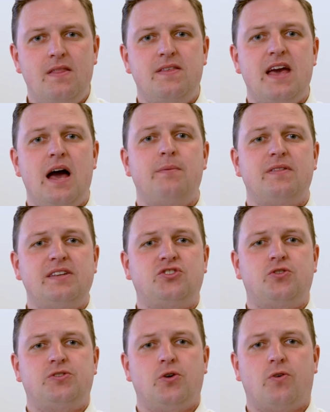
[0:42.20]
The aim of this
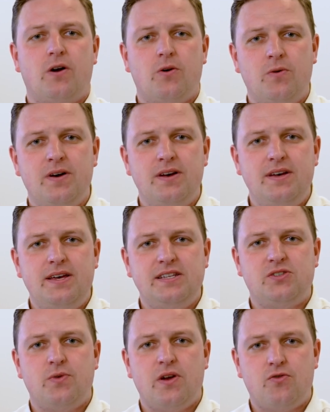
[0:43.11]
tutorial
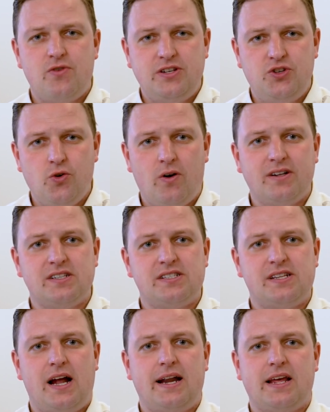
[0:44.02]
is to increase your
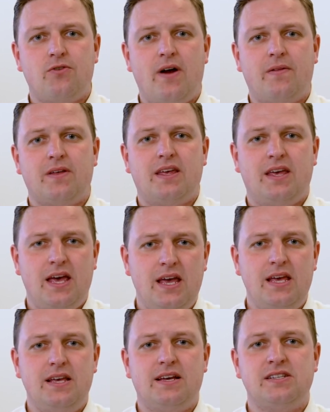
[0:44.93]
understanding around the
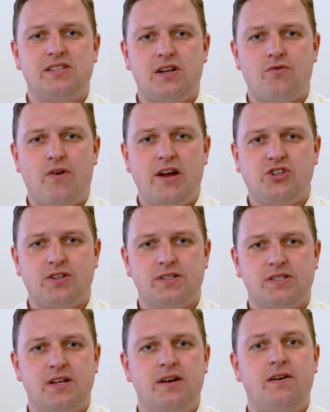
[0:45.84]
key
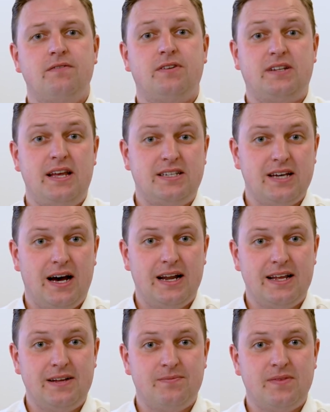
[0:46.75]
considerations for
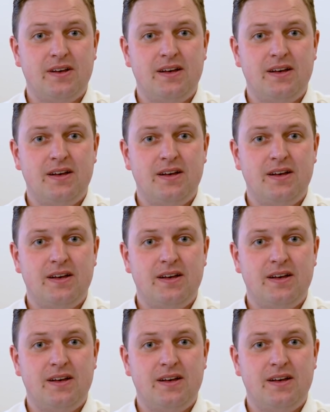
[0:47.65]
detailing,